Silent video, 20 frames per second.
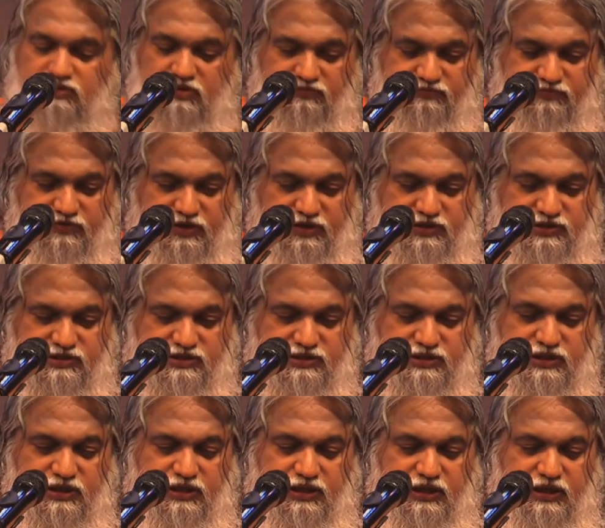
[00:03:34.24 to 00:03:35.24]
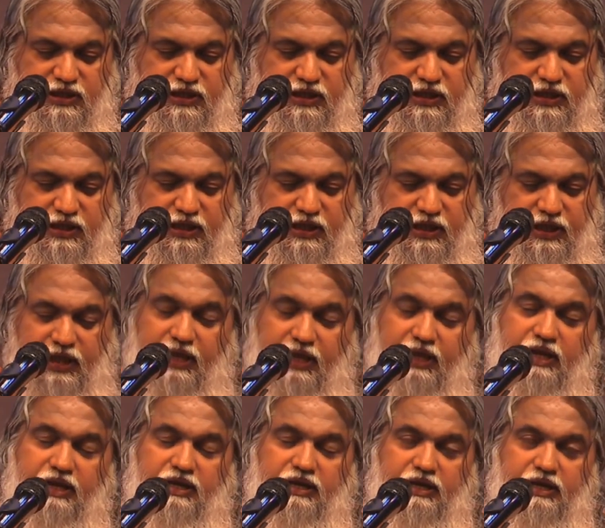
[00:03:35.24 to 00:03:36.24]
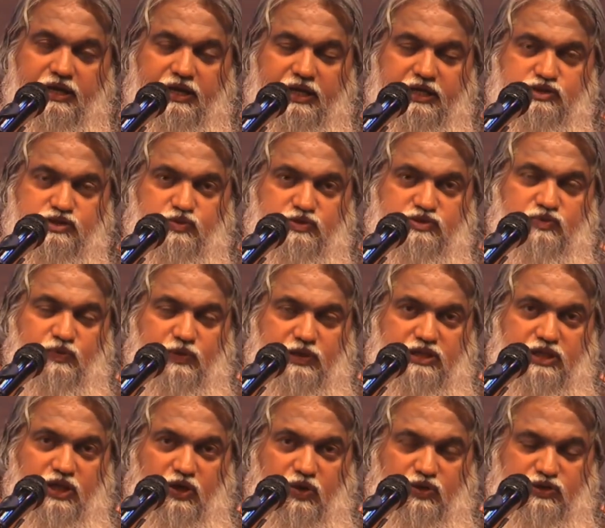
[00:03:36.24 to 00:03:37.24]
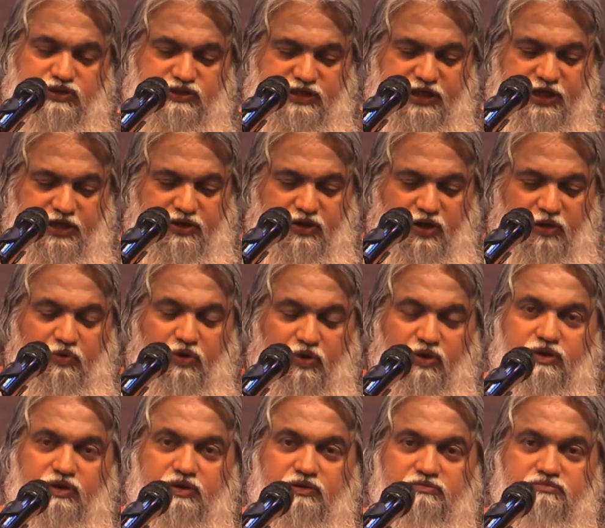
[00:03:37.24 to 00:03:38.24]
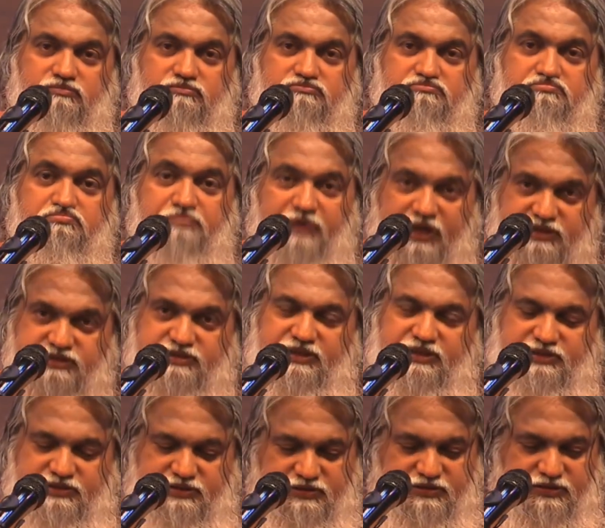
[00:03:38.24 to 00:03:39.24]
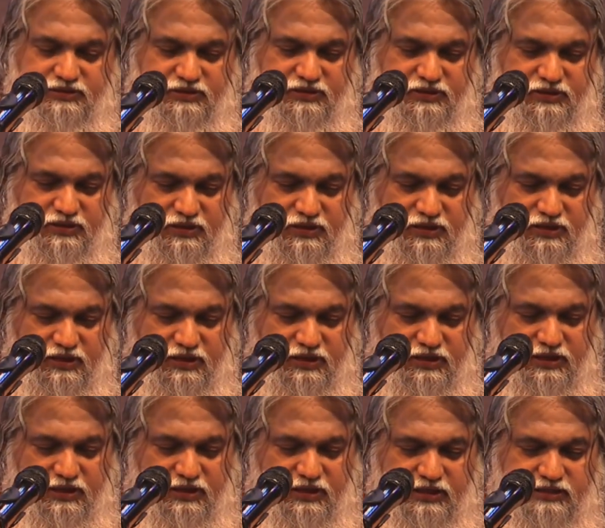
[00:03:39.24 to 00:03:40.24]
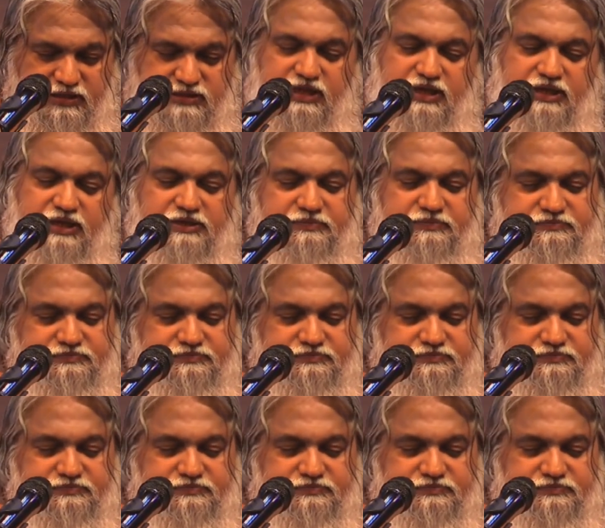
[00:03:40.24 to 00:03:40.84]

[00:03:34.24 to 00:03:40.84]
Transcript: conference, and this was what the Lord said about Brexit. He said,